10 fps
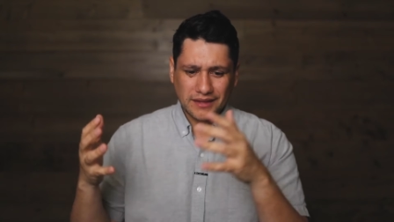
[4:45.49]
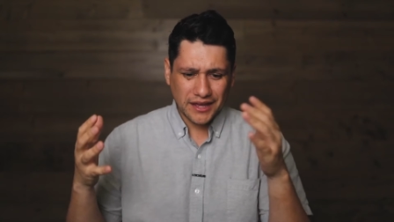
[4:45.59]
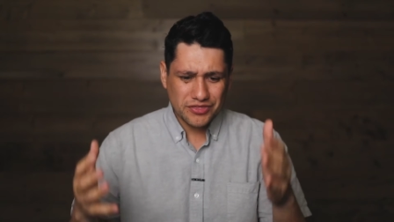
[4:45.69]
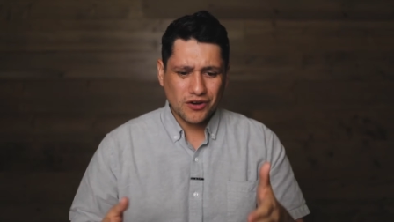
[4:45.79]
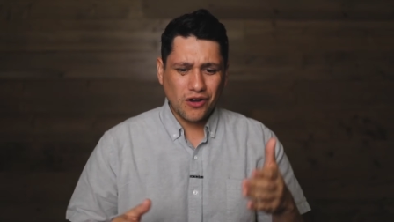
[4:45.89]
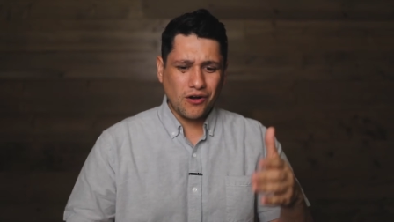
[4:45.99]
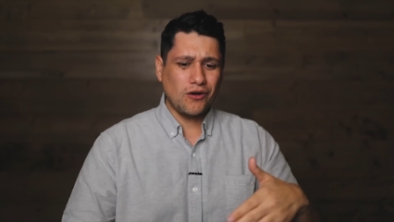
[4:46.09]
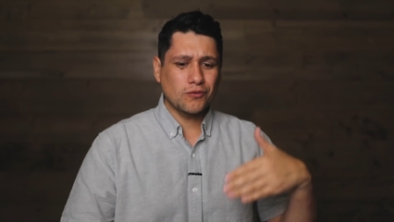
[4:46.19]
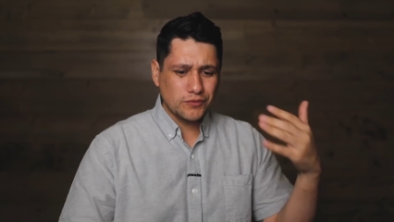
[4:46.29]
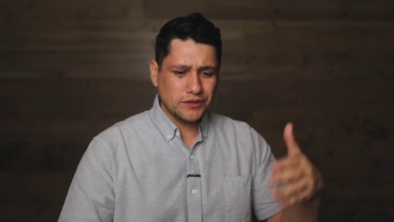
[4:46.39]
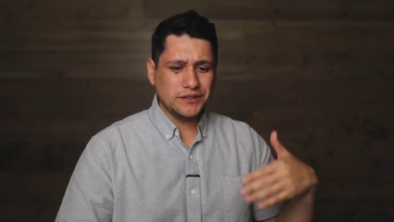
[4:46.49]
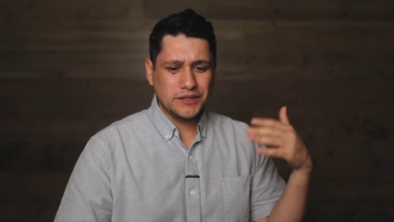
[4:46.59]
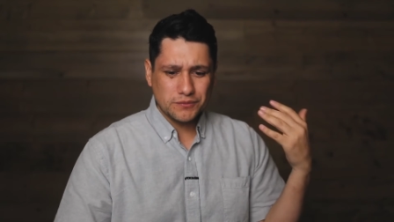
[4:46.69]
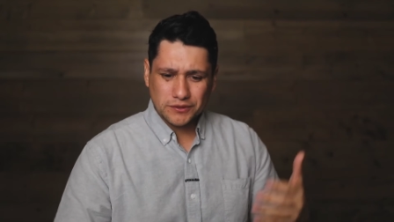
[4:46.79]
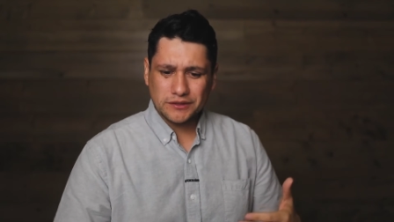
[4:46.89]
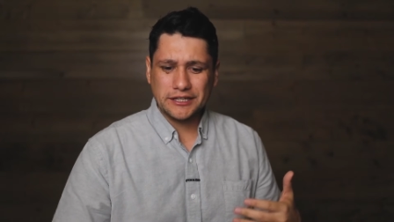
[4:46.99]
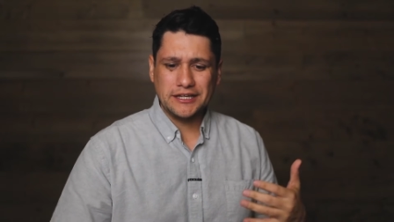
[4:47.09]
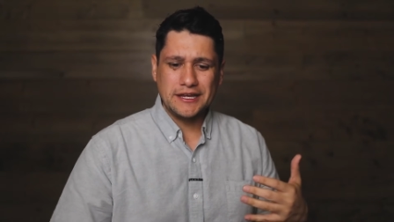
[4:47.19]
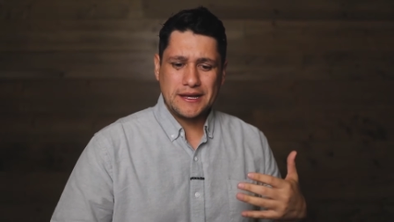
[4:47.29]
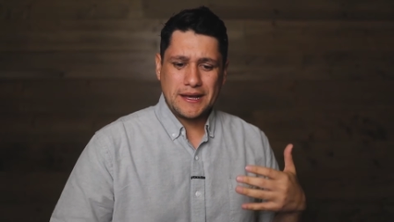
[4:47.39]
and they're all really,
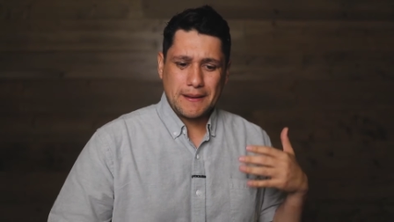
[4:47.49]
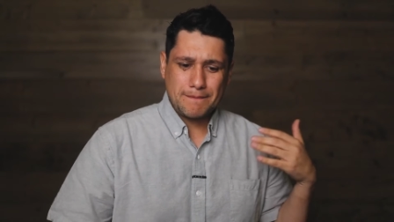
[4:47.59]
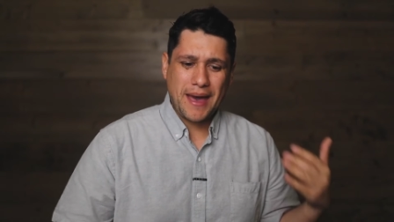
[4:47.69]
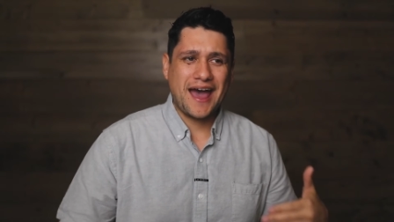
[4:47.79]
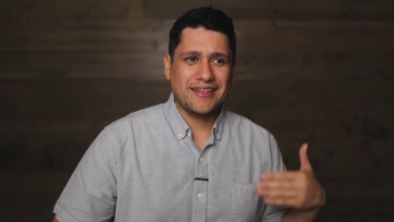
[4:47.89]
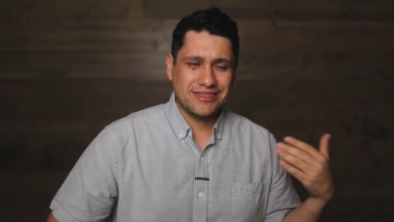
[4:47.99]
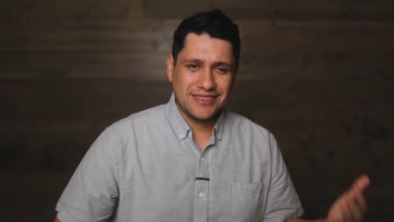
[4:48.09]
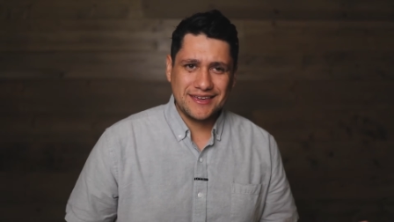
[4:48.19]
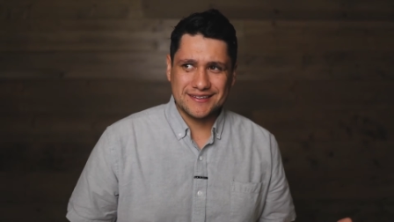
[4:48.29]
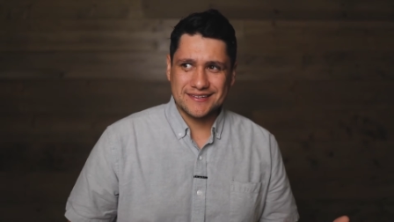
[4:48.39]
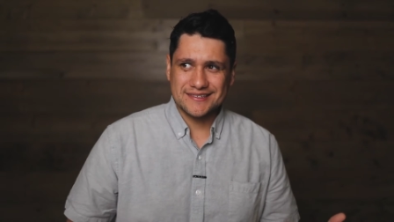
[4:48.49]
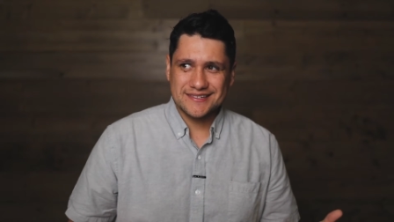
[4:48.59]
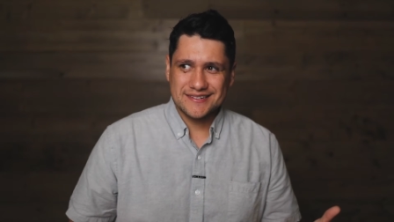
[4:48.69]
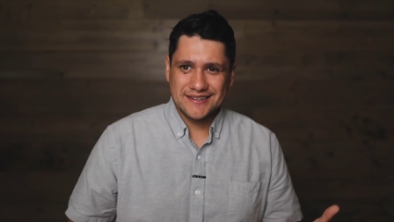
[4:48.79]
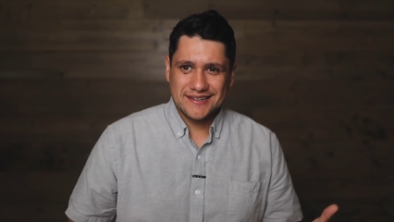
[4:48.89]
really bad things.